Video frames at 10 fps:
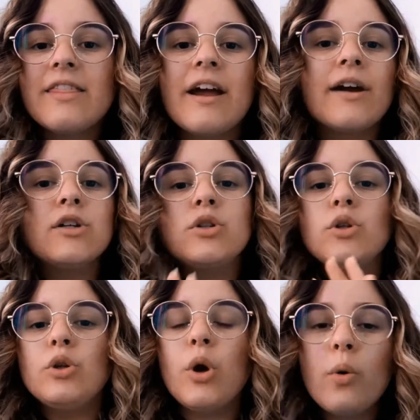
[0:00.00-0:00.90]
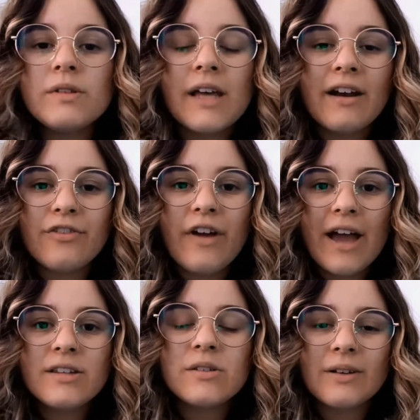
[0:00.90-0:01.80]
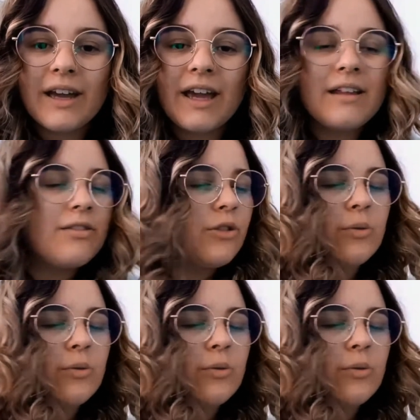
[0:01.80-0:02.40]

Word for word: there are no side effects, okay?